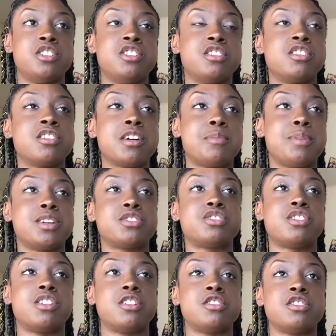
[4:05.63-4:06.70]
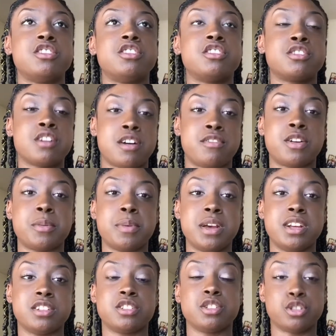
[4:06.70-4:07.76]
She took off my shirt. She took off her
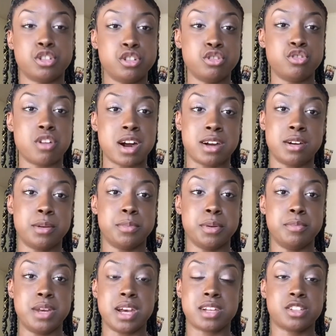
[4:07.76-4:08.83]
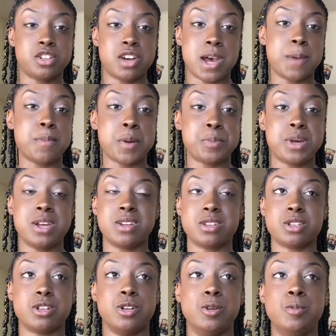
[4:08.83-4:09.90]
pants. So she dry humping me. I still had my
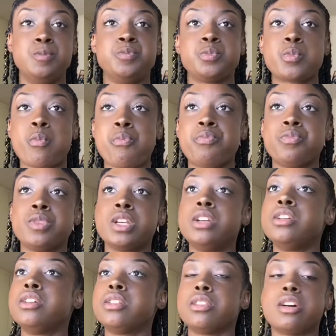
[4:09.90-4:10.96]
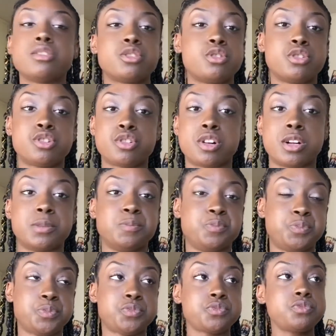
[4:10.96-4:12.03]
pants on. Long story short,
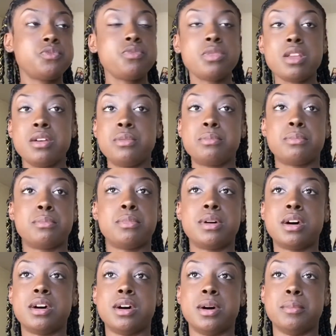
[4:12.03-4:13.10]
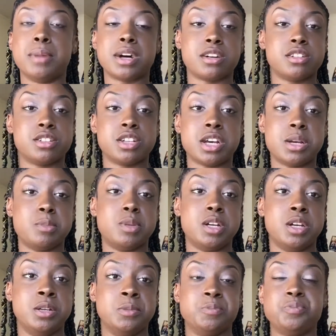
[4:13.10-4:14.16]
um, my cousin came
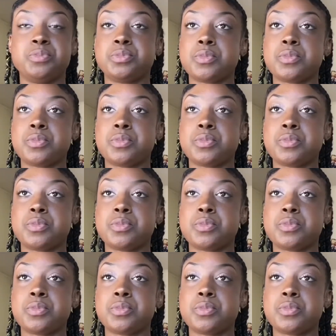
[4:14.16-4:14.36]
in.